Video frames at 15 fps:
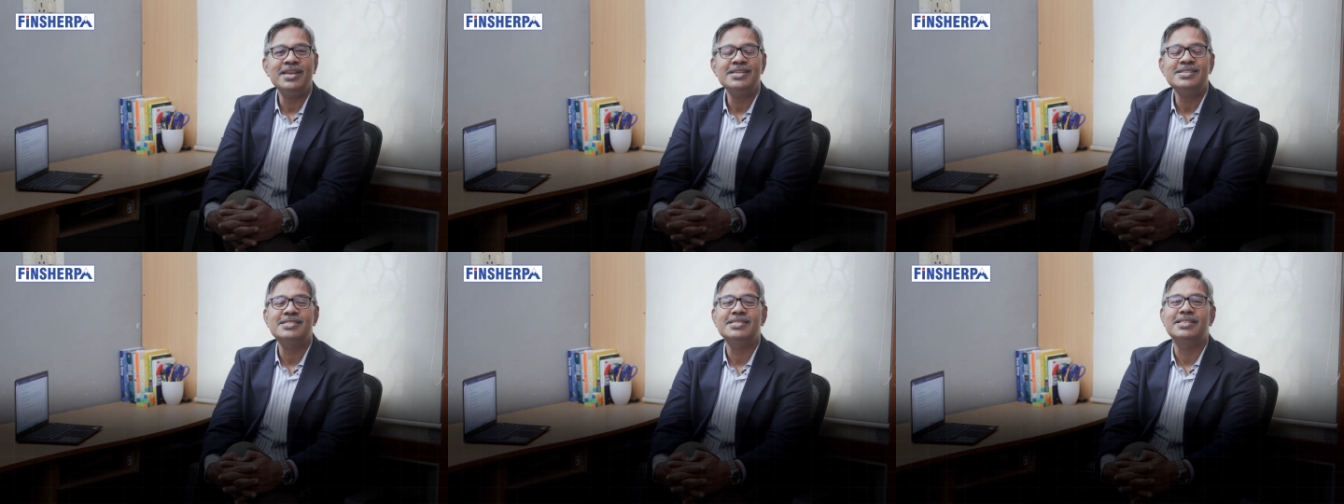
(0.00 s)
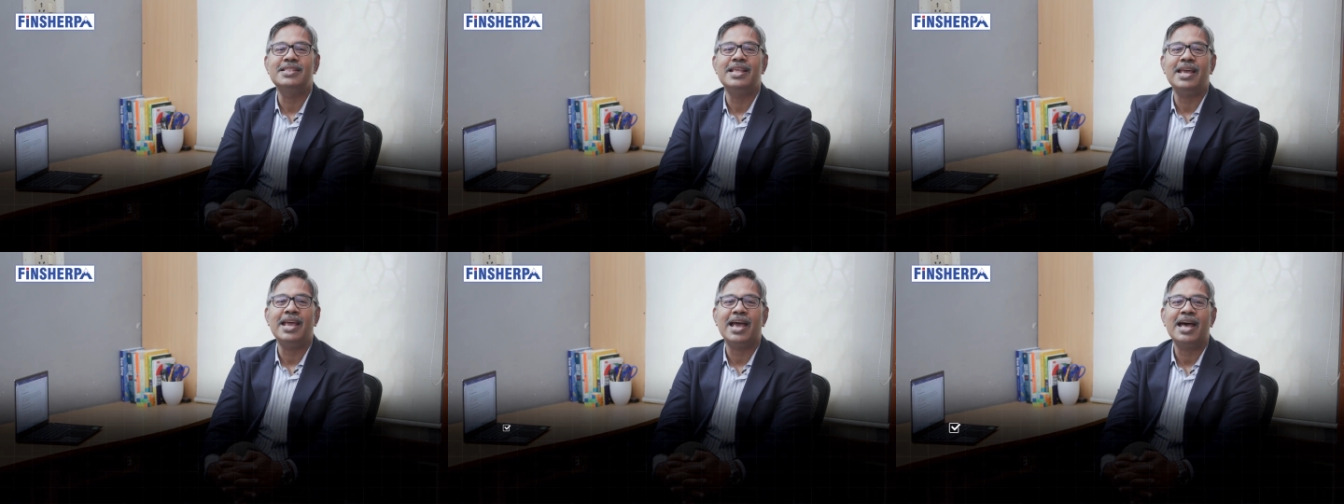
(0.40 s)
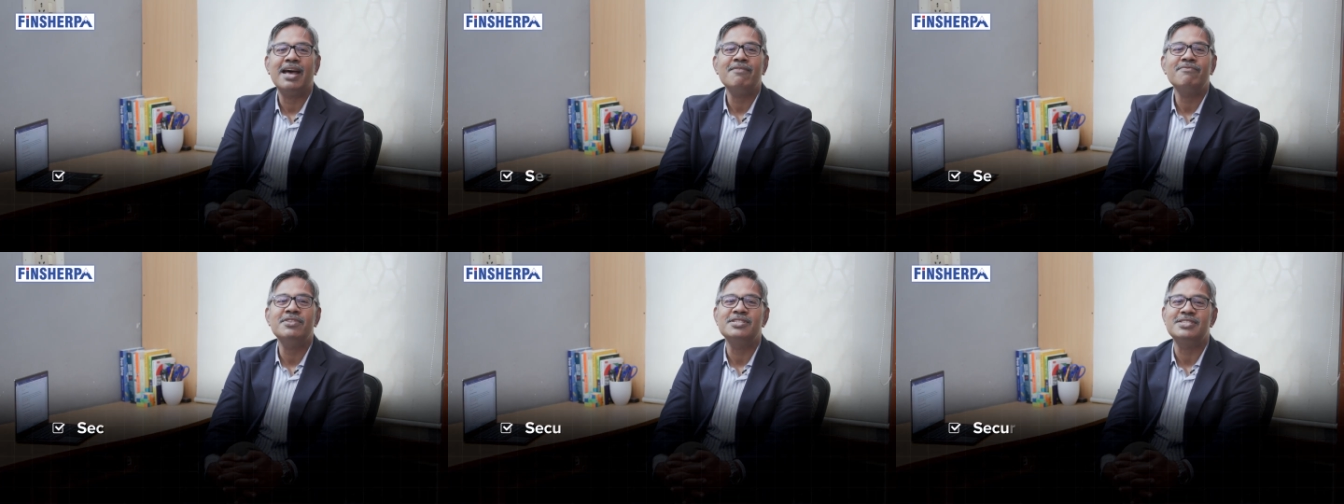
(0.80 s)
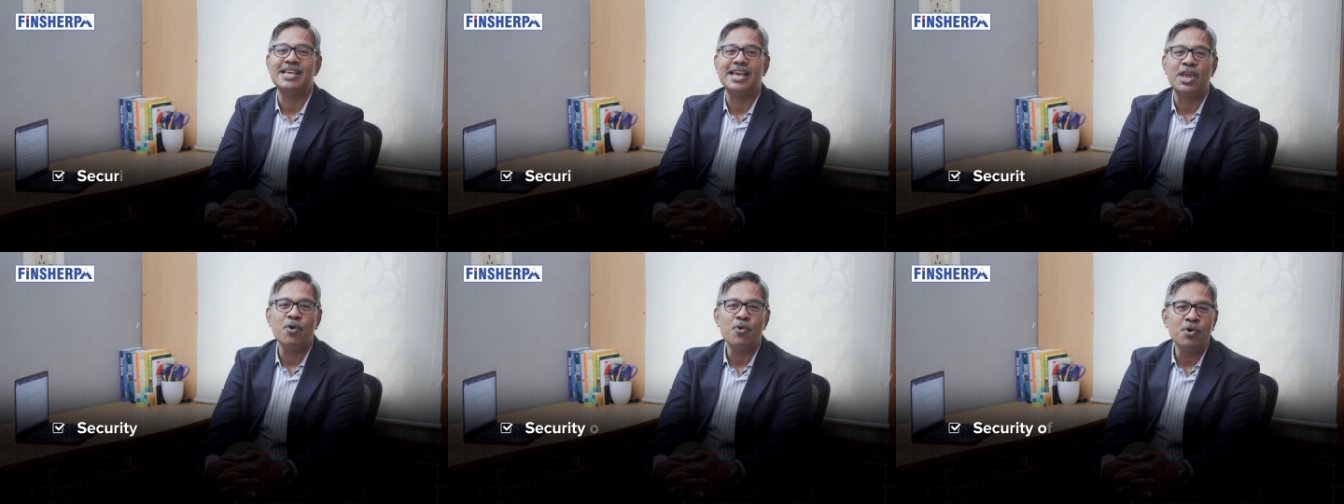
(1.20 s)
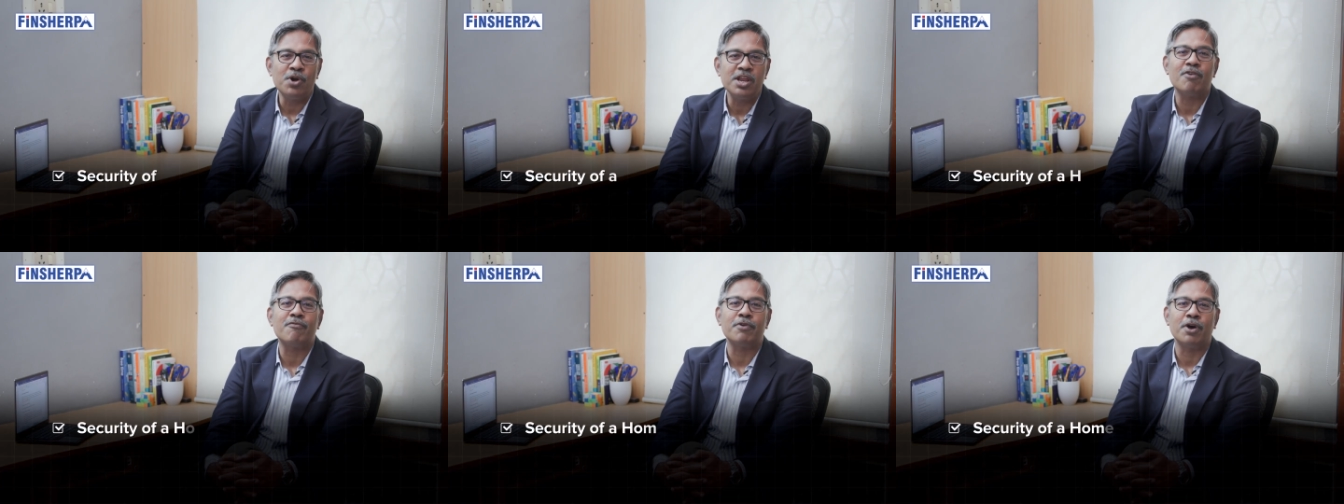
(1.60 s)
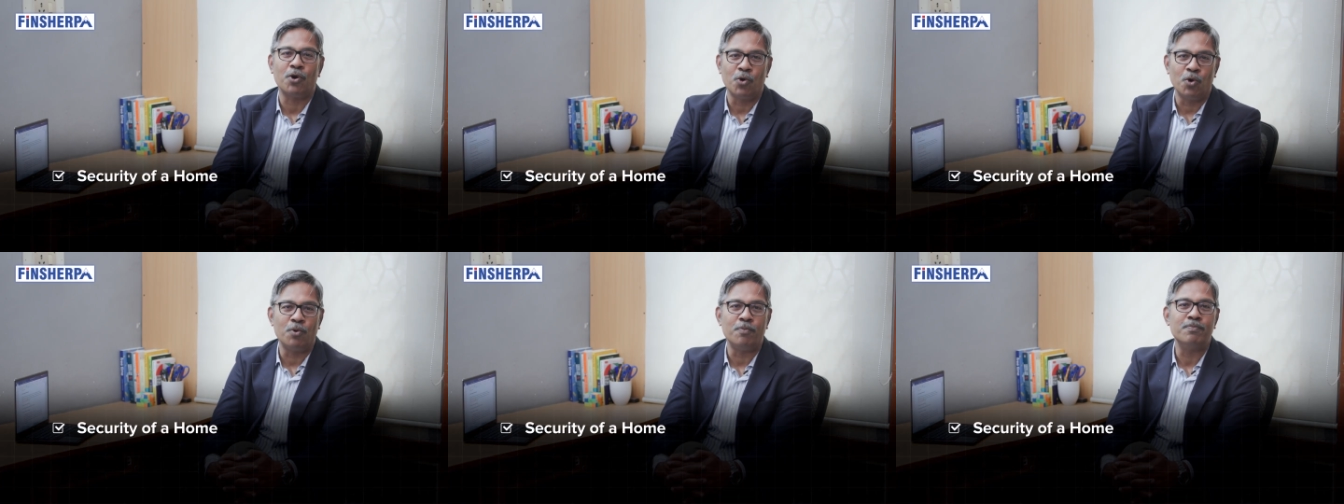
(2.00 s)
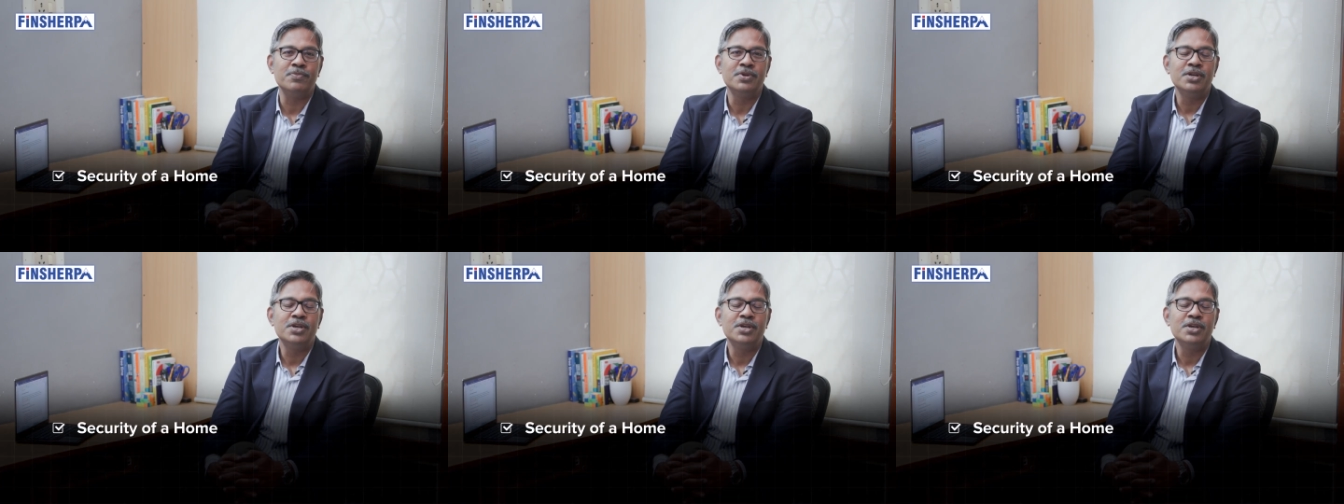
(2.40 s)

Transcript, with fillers: is they have the security of a home,